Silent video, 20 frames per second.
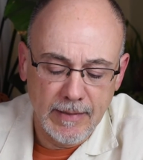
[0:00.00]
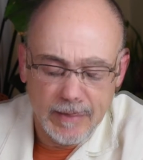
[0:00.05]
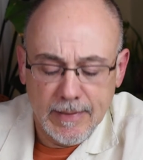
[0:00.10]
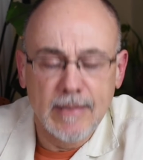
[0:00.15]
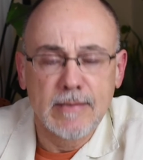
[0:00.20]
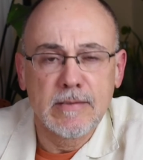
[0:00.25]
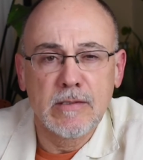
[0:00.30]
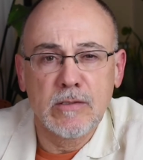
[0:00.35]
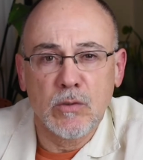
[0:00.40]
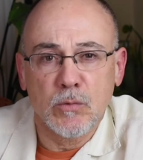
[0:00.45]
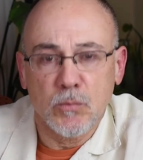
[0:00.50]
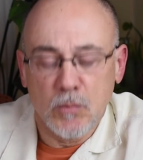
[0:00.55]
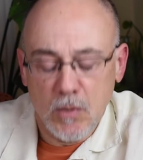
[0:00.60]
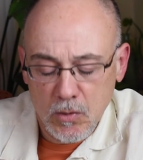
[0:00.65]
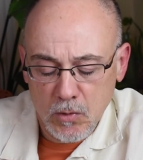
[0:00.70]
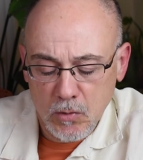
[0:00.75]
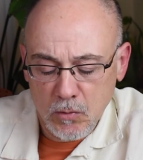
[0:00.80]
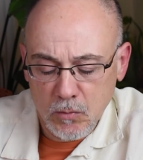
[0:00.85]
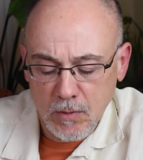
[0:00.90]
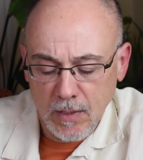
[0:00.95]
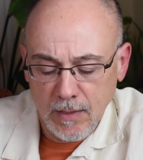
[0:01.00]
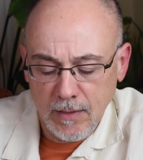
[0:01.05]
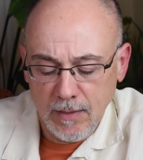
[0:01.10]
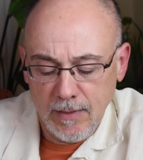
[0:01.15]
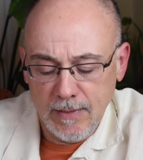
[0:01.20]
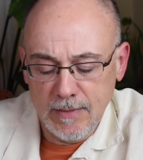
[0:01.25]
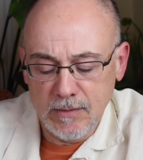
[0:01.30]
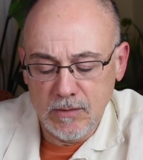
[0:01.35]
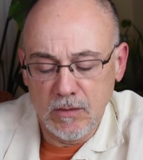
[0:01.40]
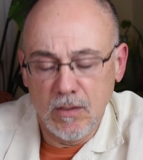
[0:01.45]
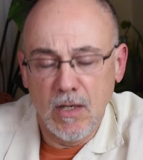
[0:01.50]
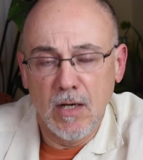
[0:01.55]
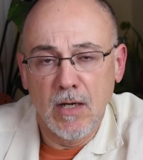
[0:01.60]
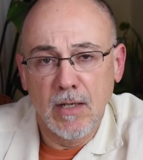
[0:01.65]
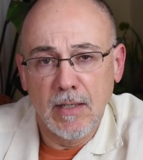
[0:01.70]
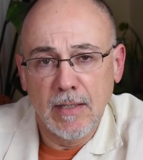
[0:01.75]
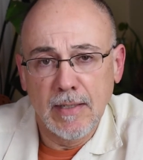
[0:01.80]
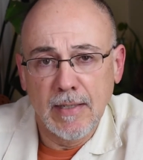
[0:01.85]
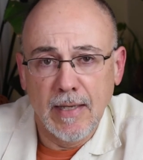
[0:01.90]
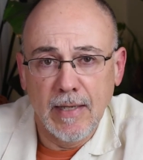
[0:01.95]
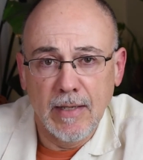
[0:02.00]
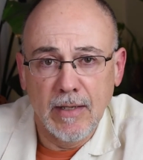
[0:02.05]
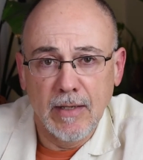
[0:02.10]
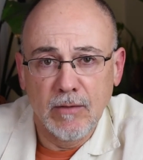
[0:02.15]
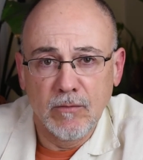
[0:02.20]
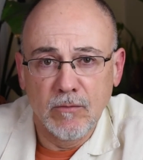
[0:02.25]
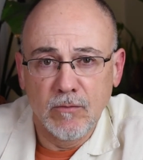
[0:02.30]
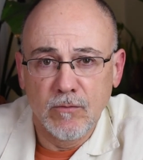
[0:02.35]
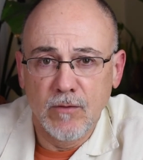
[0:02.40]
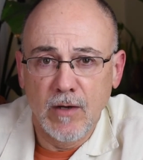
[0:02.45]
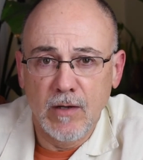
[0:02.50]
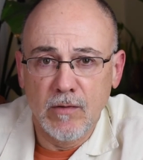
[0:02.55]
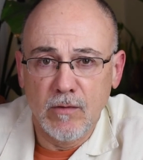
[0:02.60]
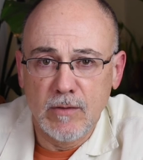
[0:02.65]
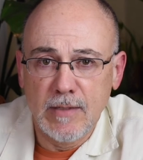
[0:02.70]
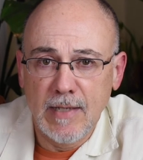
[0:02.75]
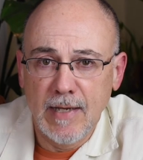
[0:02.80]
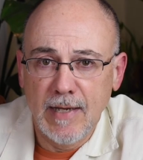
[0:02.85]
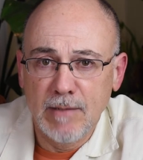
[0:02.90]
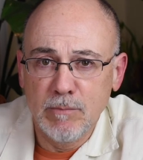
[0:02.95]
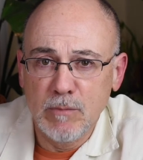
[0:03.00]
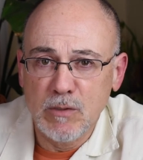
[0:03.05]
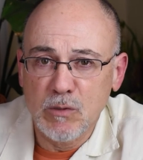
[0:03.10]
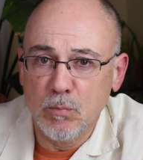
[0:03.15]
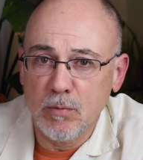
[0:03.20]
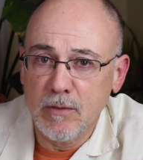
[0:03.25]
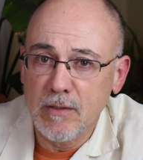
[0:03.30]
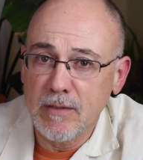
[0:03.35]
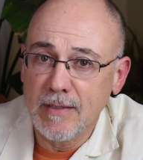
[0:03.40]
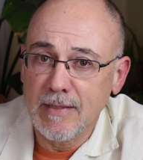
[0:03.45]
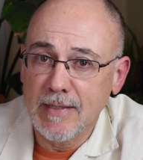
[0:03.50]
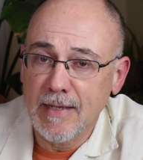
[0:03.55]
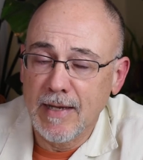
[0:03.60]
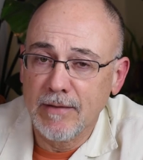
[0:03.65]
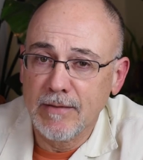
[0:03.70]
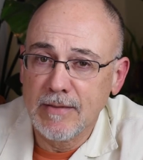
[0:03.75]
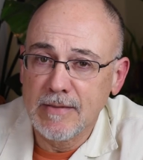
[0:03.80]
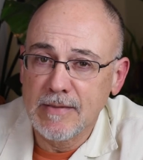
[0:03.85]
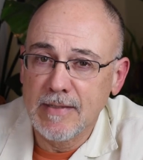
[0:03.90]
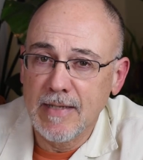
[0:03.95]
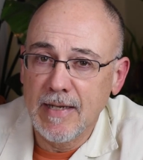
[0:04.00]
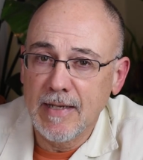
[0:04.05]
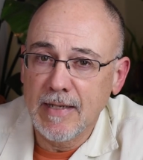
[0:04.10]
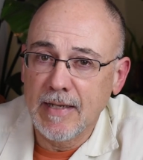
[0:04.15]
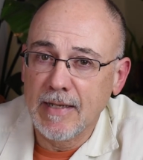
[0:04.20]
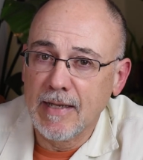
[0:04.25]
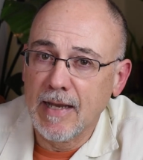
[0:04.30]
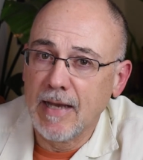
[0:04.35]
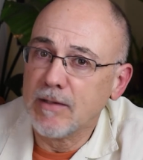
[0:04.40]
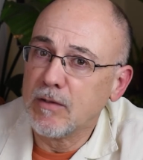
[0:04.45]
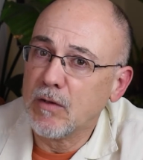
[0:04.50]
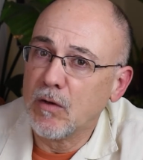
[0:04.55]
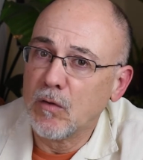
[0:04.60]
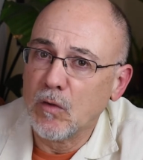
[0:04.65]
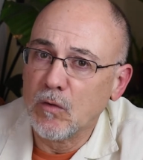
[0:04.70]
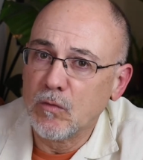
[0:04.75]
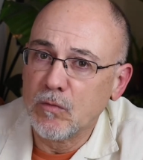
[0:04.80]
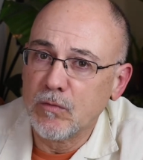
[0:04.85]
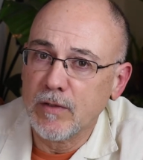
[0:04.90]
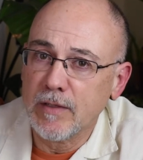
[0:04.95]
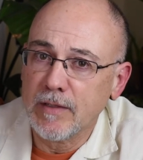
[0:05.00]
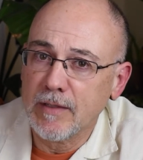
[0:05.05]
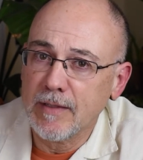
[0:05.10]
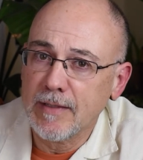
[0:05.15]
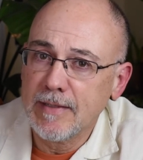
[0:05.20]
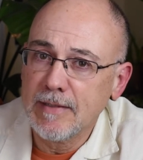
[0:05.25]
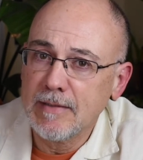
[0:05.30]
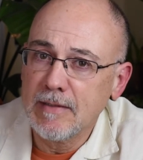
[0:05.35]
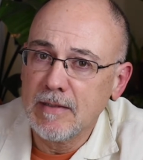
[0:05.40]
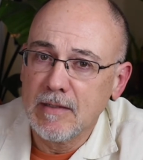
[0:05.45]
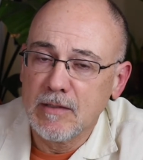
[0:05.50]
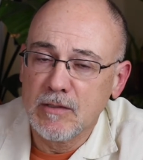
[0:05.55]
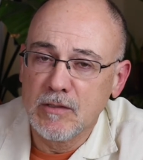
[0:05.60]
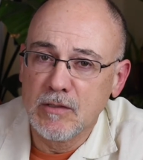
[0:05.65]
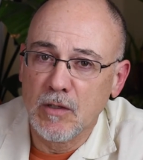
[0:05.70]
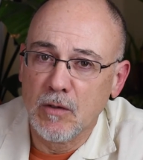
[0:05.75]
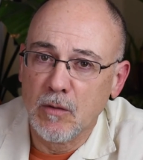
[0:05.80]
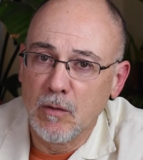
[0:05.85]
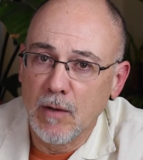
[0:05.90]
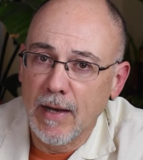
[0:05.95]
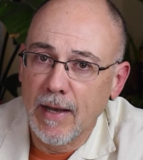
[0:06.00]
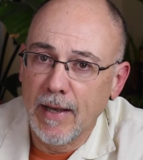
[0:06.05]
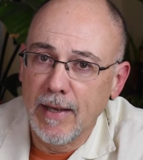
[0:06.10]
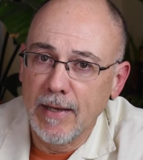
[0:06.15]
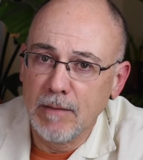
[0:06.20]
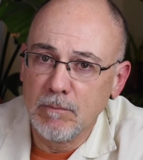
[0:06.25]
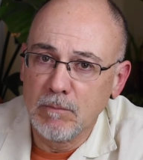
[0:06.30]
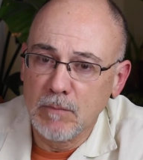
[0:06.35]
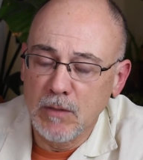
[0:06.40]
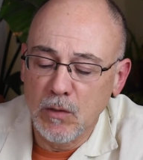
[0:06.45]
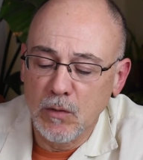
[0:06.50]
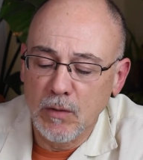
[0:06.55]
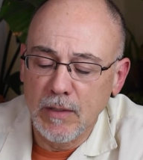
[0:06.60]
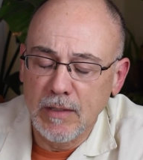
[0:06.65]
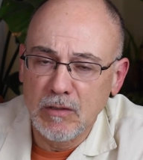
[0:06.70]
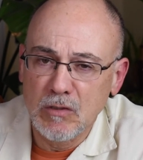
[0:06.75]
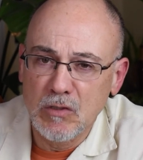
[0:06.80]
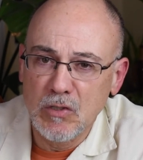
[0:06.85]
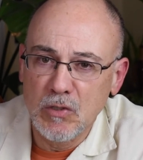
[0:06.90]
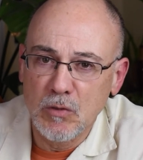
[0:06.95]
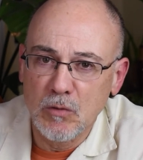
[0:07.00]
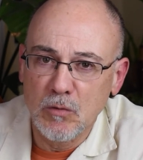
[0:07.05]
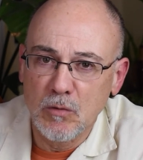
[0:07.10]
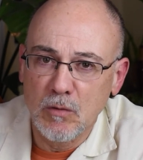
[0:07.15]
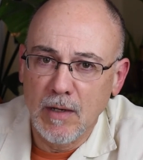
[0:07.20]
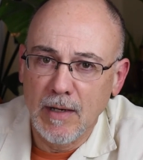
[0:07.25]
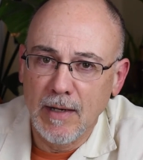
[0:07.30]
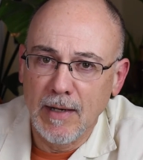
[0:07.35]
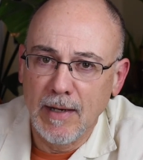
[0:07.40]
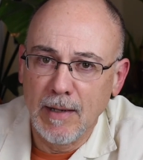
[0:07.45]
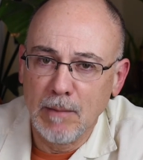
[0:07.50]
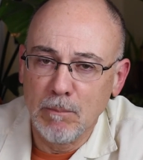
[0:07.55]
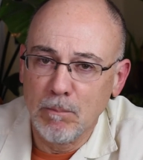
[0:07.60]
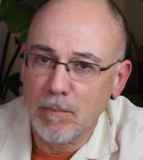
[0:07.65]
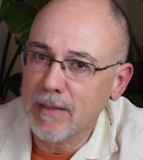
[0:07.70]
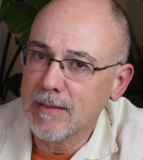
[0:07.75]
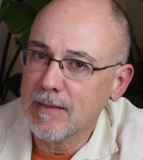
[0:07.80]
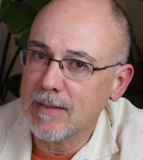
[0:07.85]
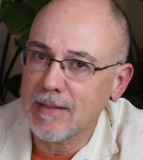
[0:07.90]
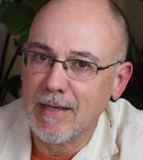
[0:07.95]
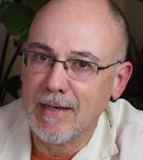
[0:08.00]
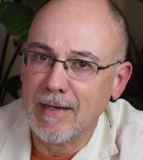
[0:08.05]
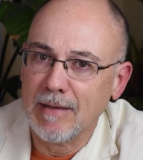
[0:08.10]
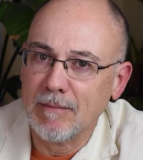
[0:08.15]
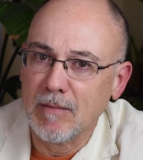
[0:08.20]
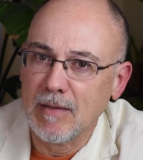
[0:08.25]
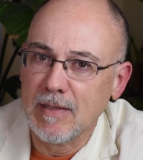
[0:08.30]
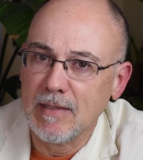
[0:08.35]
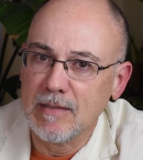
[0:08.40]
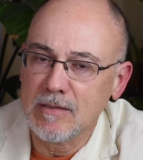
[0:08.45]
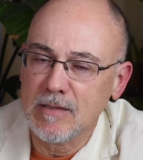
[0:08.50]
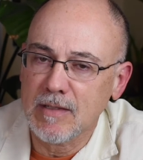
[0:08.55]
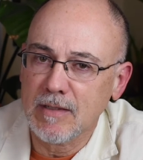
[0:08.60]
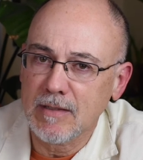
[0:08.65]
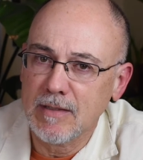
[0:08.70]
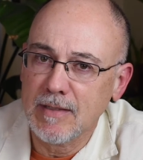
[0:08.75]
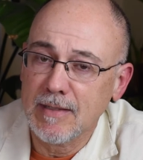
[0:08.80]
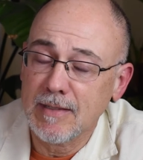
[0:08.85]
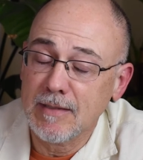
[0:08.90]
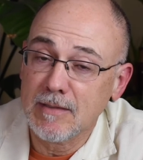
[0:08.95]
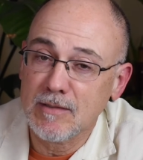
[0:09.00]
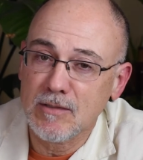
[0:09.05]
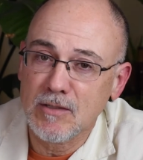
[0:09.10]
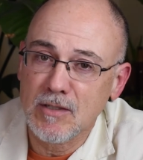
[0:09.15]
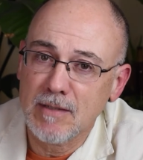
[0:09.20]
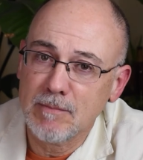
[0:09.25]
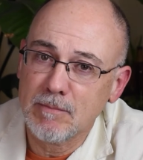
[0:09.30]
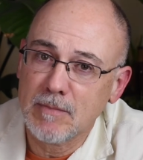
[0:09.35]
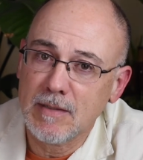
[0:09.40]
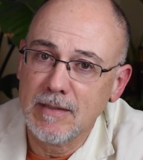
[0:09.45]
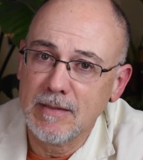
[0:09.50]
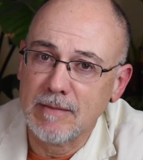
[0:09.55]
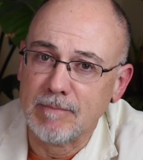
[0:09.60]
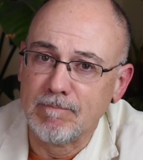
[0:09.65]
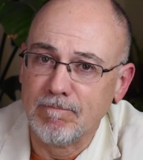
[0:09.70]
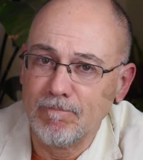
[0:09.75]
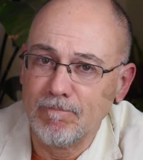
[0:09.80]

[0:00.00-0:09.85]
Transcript: Yes, the road is long and Father Time is breathing down his neck. I know the feeling. So I am going to bet that he's not going to get the job done.